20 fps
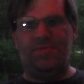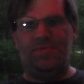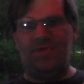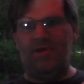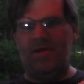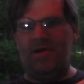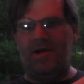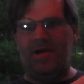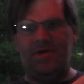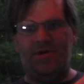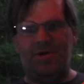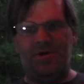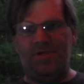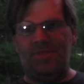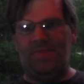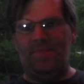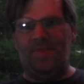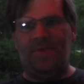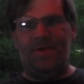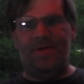she she's
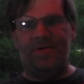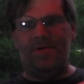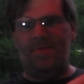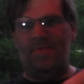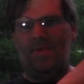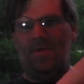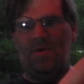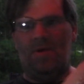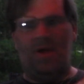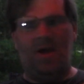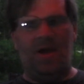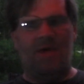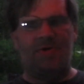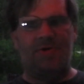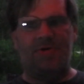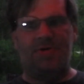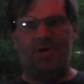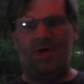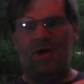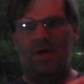picked up all kinds
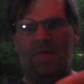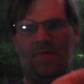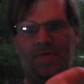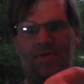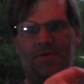of stuff,